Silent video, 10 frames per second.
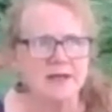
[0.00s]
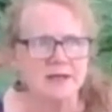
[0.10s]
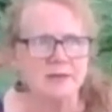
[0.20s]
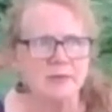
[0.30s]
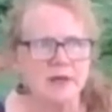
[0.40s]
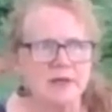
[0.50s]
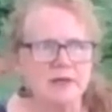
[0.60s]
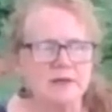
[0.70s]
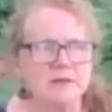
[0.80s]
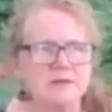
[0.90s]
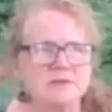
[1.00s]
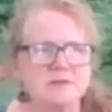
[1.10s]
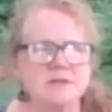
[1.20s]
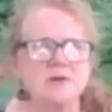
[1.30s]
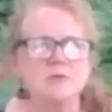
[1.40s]
anyway.
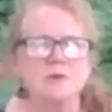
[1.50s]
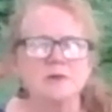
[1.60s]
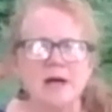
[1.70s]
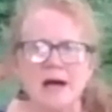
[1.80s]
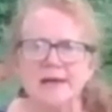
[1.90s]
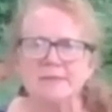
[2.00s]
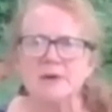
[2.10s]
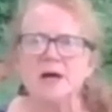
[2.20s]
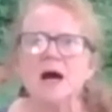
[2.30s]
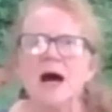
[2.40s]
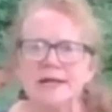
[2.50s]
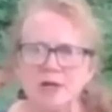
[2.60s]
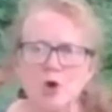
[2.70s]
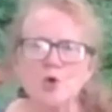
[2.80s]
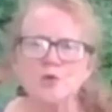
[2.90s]
So lime, I
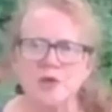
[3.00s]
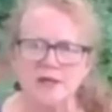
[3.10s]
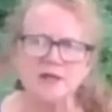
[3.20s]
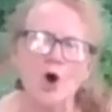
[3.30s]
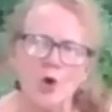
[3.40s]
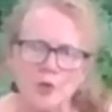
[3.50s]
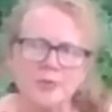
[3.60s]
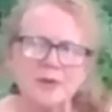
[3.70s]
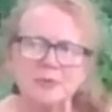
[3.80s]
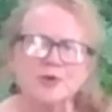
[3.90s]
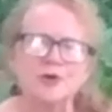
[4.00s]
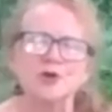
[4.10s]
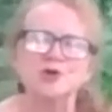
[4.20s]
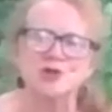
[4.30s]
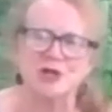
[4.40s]
know that the old people
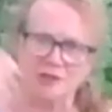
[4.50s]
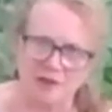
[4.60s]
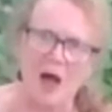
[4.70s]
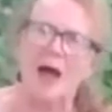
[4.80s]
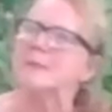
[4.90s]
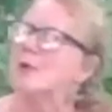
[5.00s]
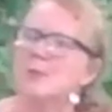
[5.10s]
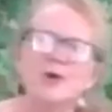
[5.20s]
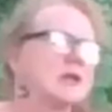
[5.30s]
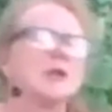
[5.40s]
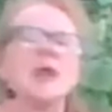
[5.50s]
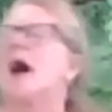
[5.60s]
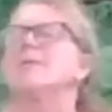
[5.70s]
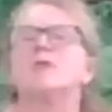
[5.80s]
you did lime, put lime